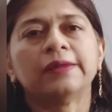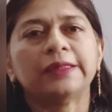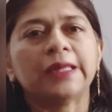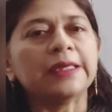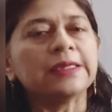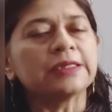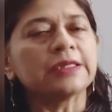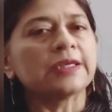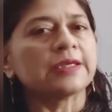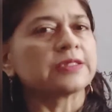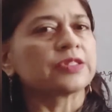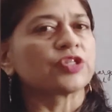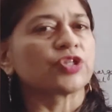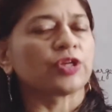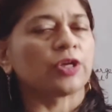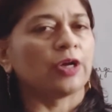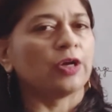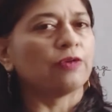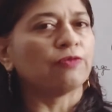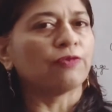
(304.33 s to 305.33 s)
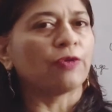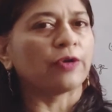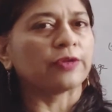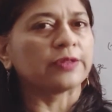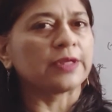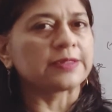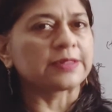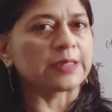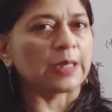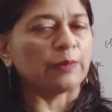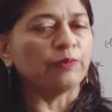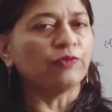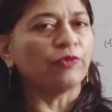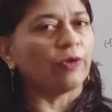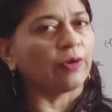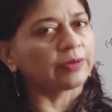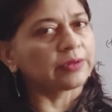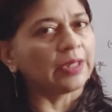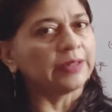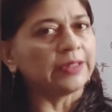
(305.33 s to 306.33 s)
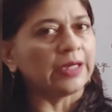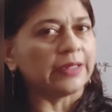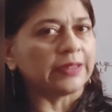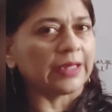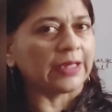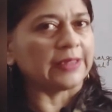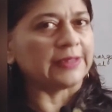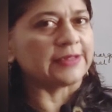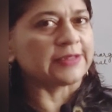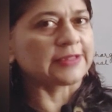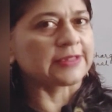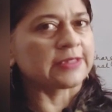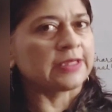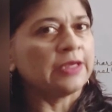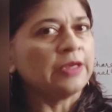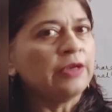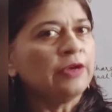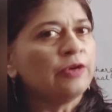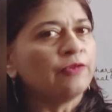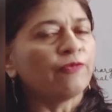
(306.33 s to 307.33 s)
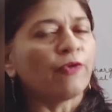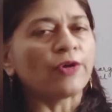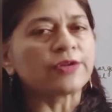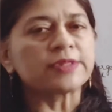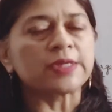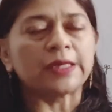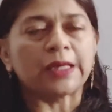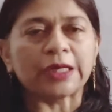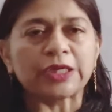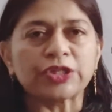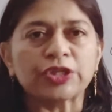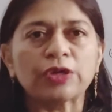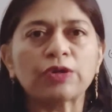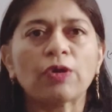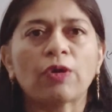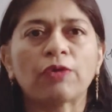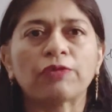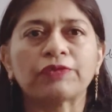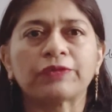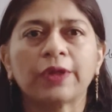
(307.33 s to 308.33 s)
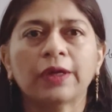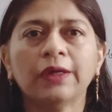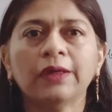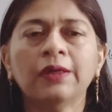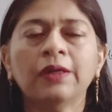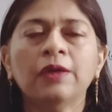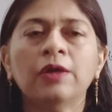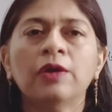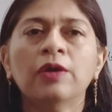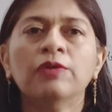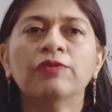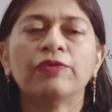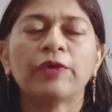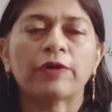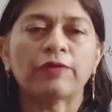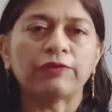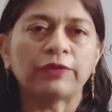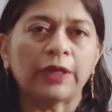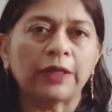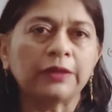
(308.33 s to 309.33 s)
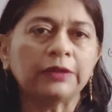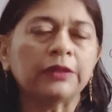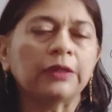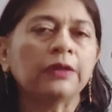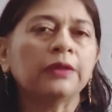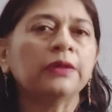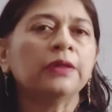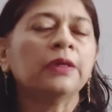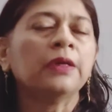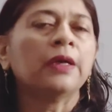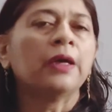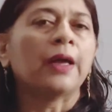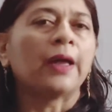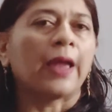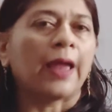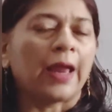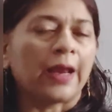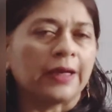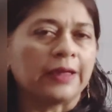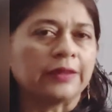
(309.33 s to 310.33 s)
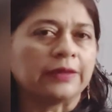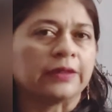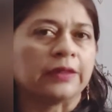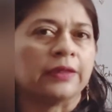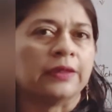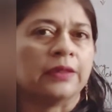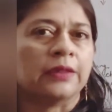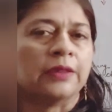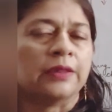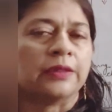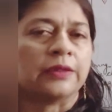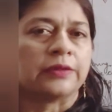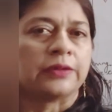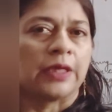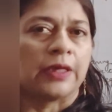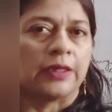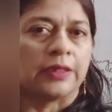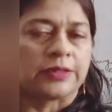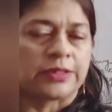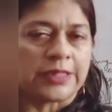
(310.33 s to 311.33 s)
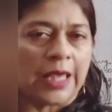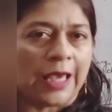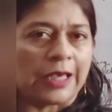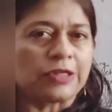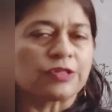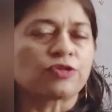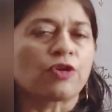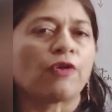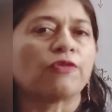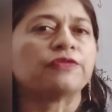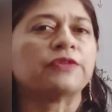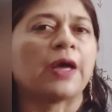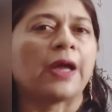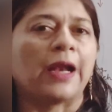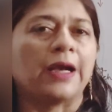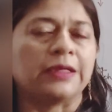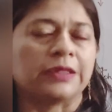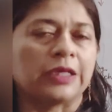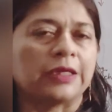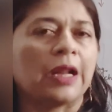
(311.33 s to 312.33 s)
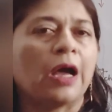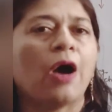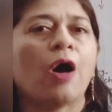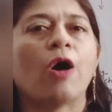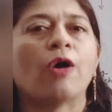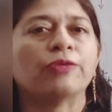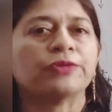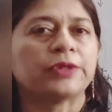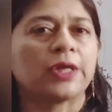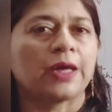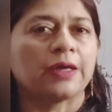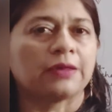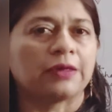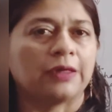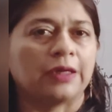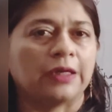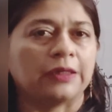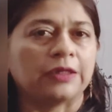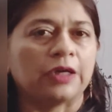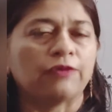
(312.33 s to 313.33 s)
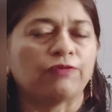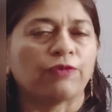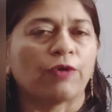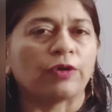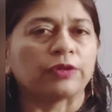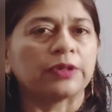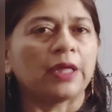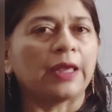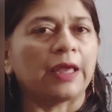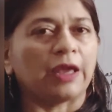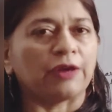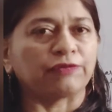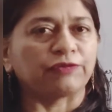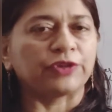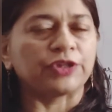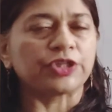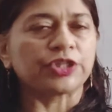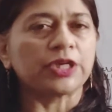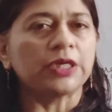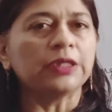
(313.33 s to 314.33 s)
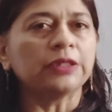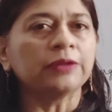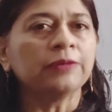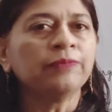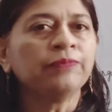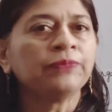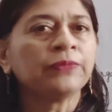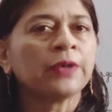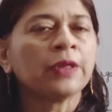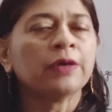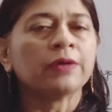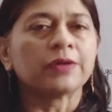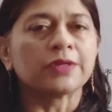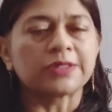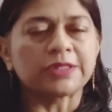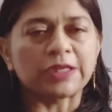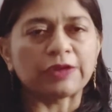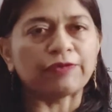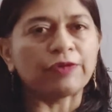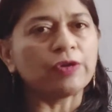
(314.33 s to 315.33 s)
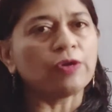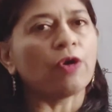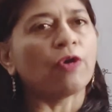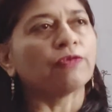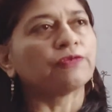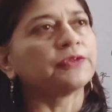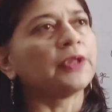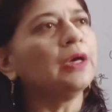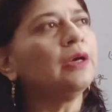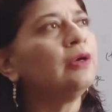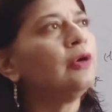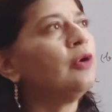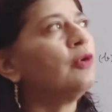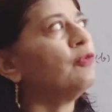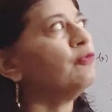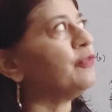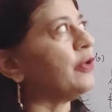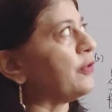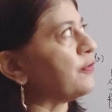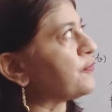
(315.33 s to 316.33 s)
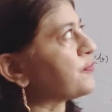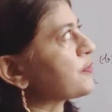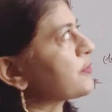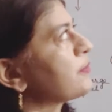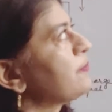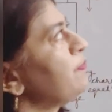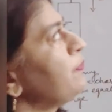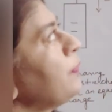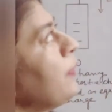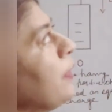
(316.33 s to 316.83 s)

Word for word: link is shared for the same for the details for selection of the wavelength and uh, the size of the antenna, how they are related for the efficient receiving of the waves.